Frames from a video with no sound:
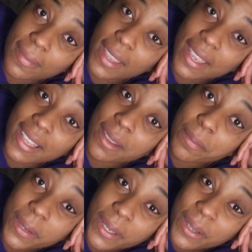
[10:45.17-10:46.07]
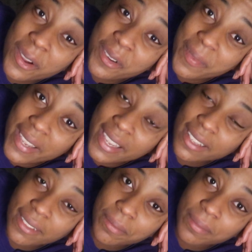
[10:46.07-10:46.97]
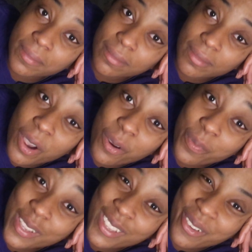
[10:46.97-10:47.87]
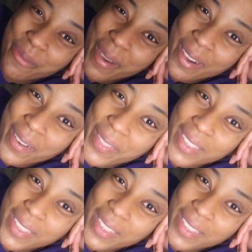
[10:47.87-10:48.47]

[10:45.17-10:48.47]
And he put on me, open your mouth